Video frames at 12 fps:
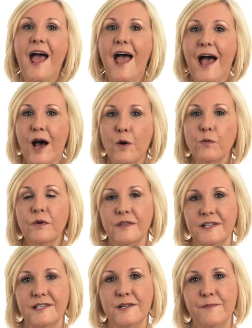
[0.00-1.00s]
how will
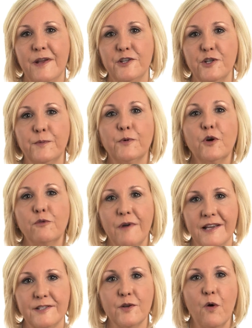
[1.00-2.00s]
this dementia
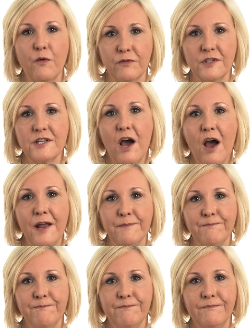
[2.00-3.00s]
progress over time?